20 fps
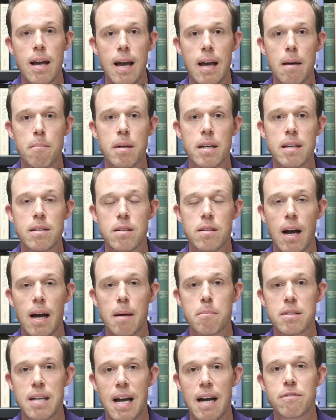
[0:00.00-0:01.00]
and many
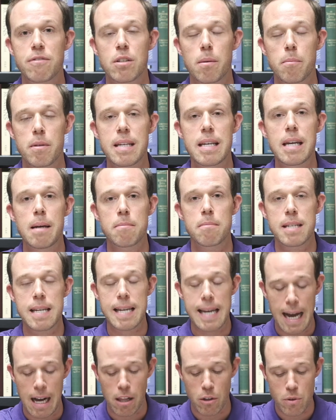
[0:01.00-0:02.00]
times have some of the empty
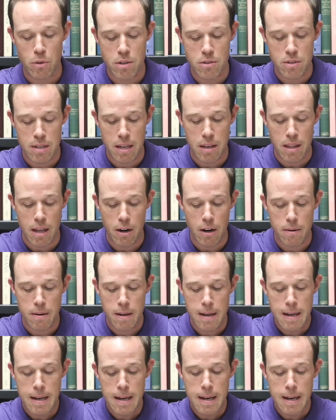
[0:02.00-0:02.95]
calories in there.